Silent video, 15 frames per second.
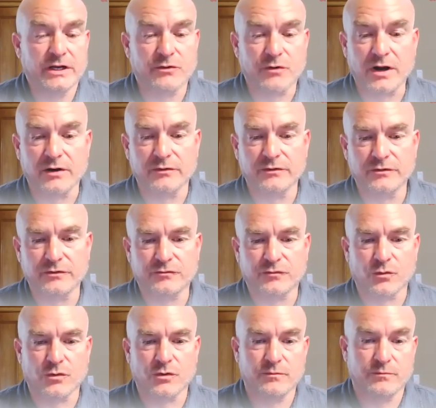ground
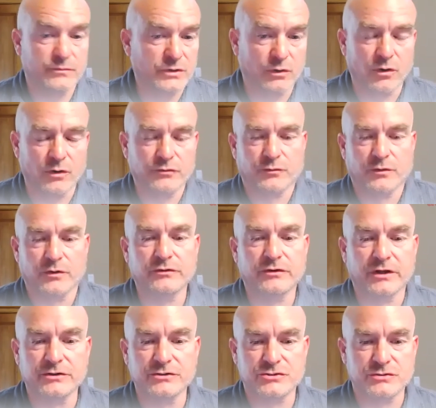for all throughout the
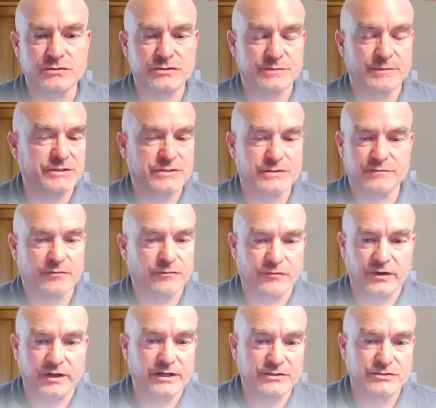industry, as you mentioned, from
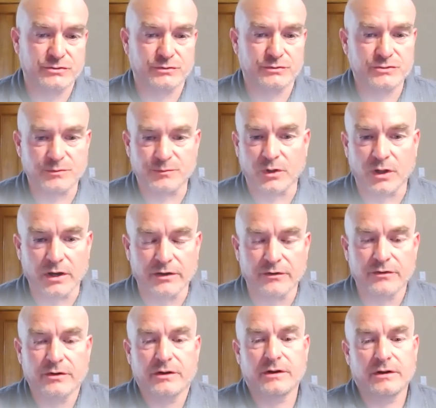financial,
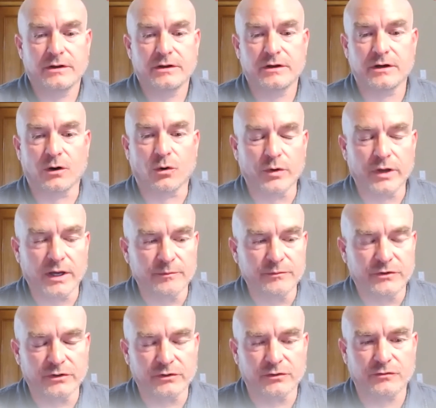supplier, OEM,
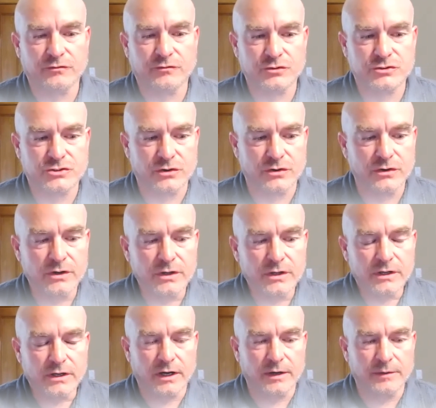dealer, for sure.
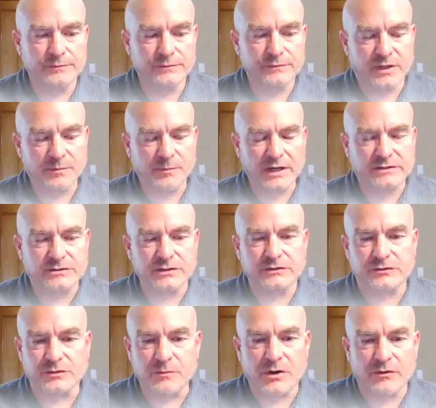To get back to
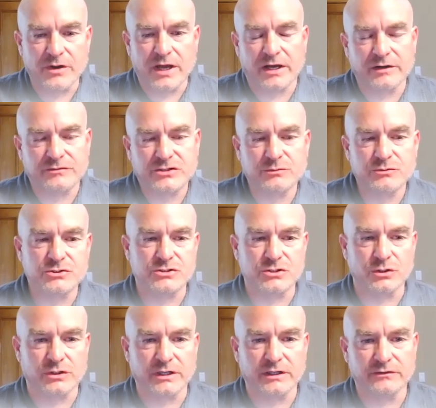Maryann, if she was
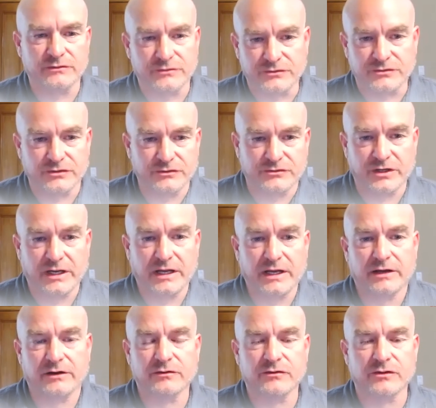looking to
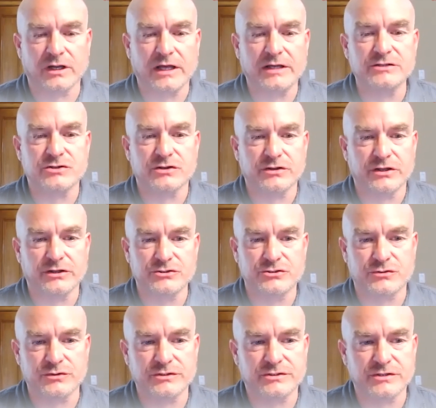today, the lens on the
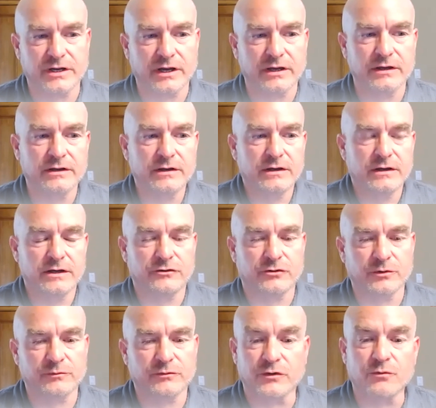industry today, in
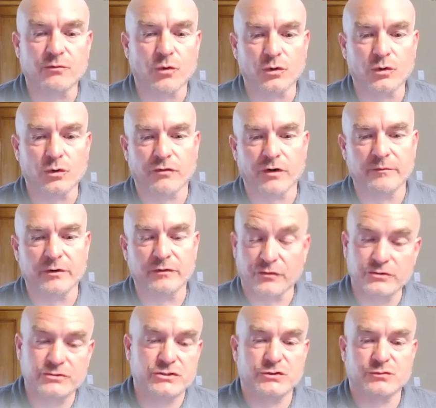terms of the role of women
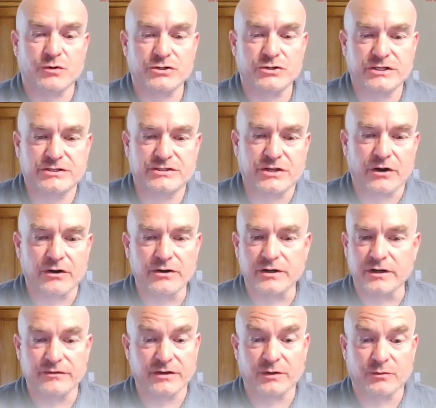versus where she started,
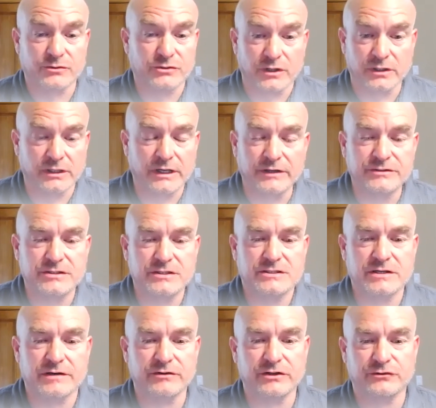I think we're talking
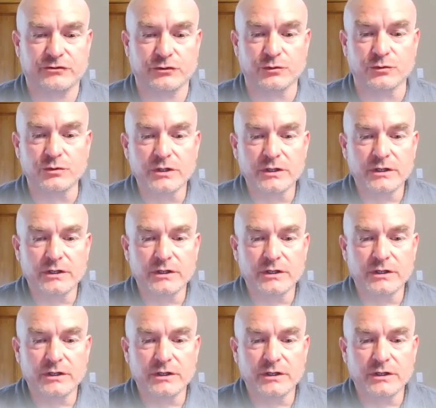1972.